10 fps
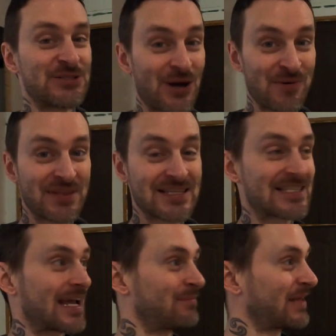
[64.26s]
it's all within the
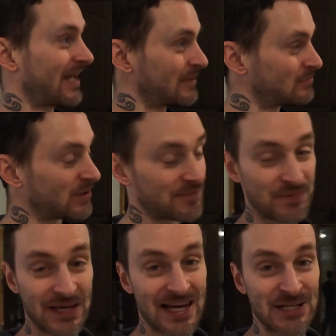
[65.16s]
same day,
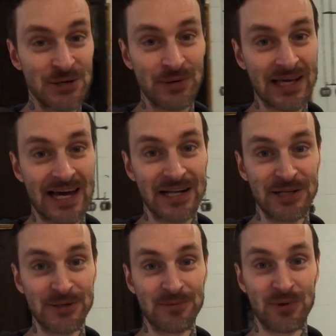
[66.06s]
but you gotta do what you gotta
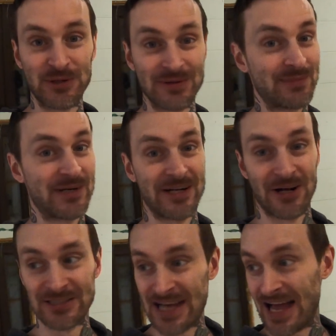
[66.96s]
do when you're limited
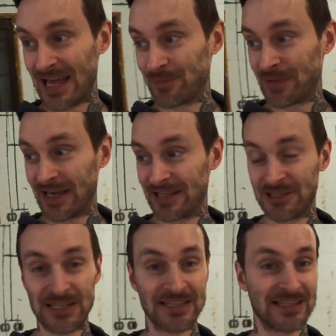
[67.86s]
on time and
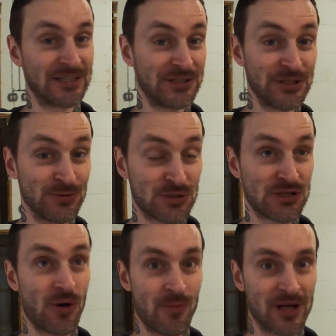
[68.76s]
you need to do
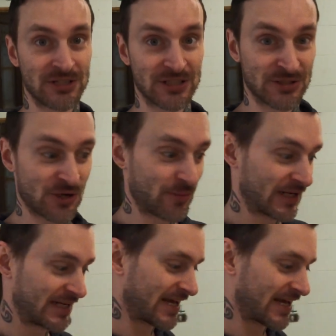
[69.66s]
so much in so many